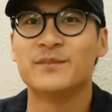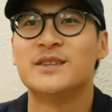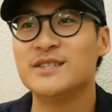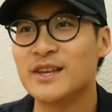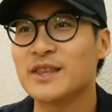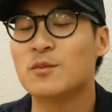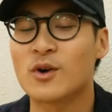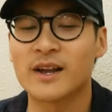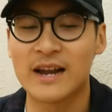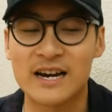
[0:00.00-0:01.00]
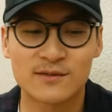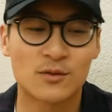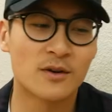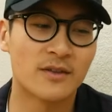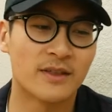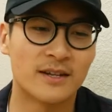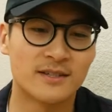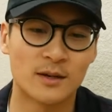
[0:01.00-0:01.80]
There's nothing more I can ask for than